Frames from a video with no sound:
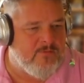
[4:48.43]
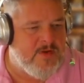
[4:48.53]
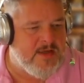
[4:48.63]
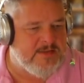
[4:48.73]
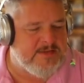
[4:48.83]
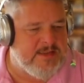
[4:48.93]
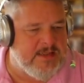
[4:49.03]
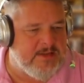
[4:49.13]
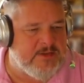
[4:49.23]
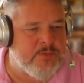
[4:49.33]

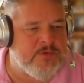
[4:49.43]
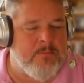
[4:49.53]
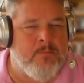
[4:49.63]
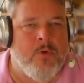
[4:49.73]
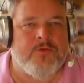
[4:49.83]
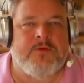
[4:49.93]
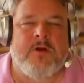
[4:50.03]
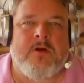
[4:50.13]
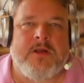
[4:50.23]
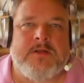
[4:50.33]
VSC. This was the
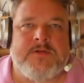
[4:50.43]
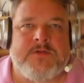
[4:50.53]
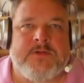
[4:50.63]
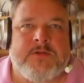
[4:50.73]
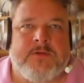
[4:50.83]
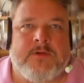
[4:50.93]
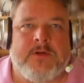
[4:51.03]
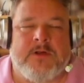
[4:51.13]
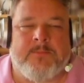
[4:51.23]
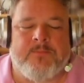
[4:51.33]
modernized
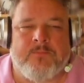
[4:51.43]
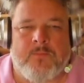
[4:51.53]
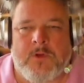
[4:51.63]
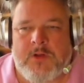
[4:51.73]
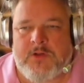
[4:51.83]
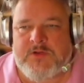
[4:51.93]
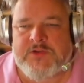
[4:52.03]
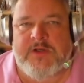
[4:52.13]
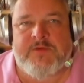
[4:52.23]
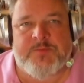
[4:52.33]

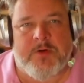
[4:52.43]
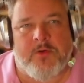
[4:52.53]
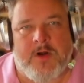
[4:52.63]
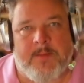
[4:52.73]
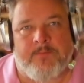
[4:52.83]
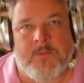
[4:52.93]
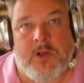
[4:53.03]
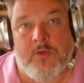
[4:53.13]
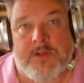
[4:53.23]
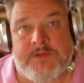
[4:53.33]
service program
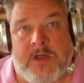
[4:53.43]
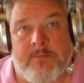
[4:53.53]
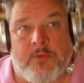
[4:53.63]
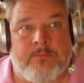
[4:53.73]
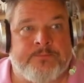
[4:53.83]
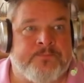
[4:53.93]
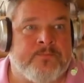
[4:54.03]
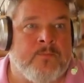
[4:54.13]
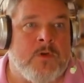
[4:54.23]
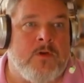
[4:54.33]
code example
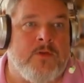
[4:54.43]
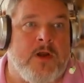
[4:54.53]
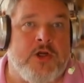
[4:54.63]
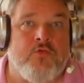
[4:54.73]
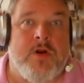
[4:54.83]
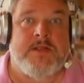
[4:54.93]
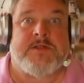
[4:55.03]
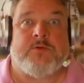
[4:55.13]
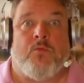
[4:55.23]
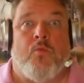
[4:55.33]
that I
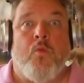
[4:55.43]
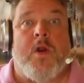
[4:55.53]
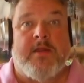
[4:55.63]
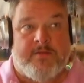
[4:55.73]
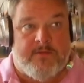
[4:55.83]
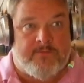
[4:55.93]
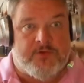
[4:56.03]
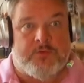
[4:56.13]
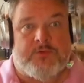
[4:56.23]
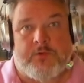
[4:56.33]
created with
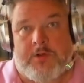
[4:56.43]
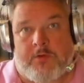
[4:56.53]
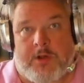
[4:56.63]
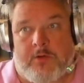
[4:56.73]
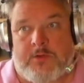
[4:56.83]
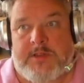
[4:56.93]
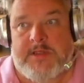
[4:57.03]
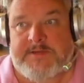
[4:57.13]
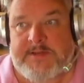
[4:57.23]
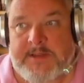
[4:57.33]
Visual Studio Code
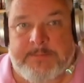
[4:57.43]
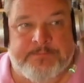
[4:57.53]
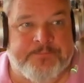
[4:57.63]
yesterday.